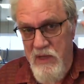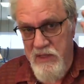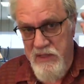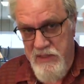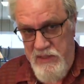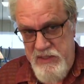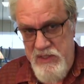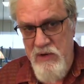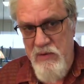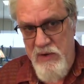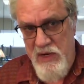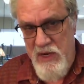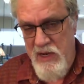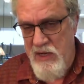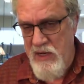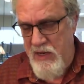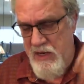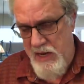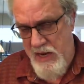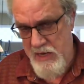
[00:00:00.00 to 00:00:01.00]

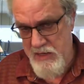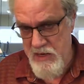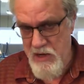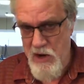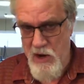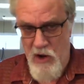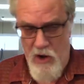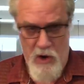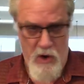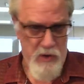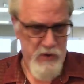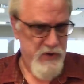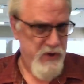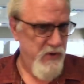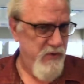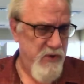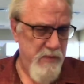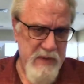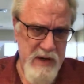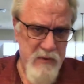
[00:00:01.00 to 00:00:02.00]
Syria and
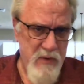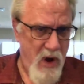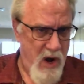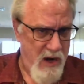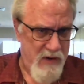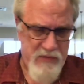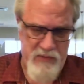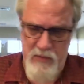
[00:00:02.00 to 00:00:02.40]
also from Iraq,